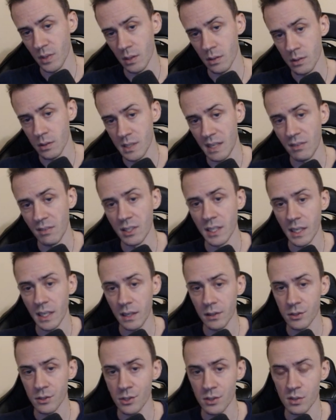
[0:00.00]
7
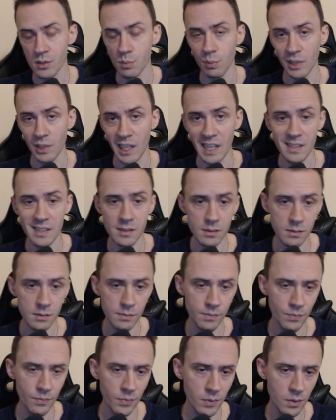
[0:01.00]
characters plus
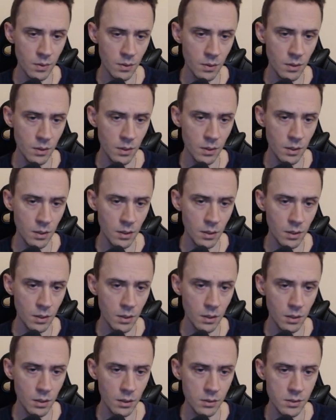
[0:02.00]

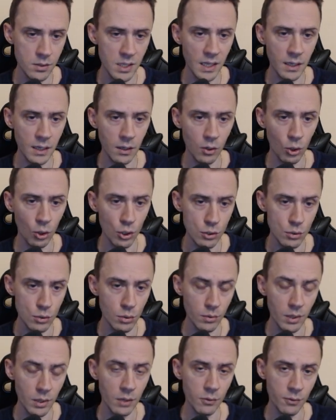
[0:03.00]
is gonna cost
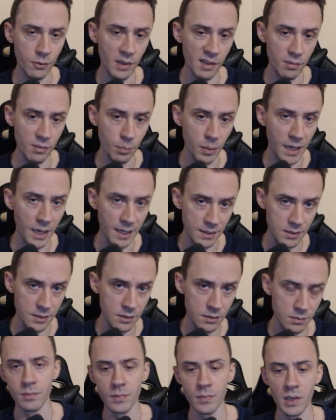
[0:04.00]
you around 5
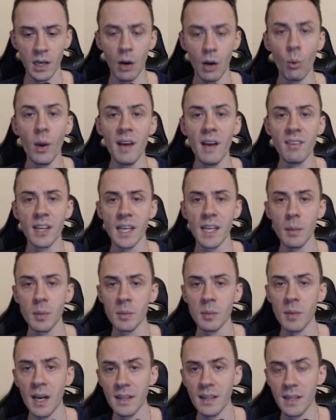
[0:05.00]
bucks. However, keep
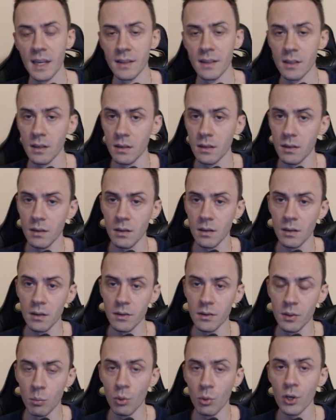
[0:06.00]
in mind that
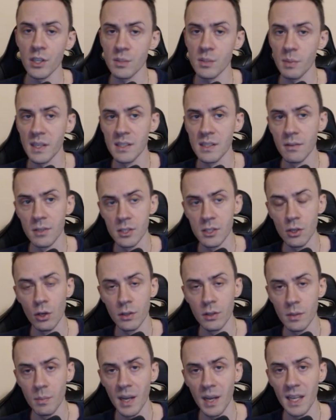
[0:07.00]
the more expensive is your
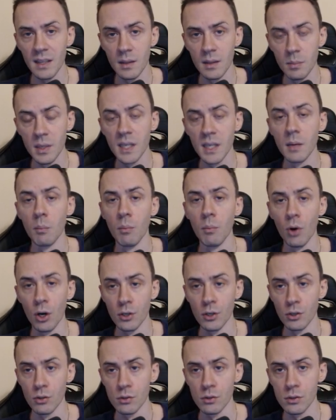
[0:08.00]
domain, the bigger
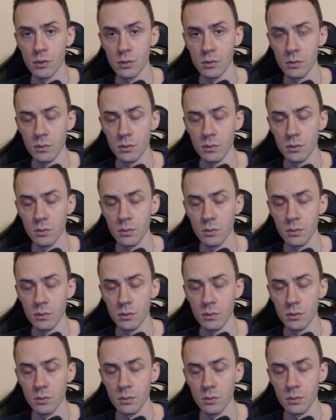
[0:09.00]
bonus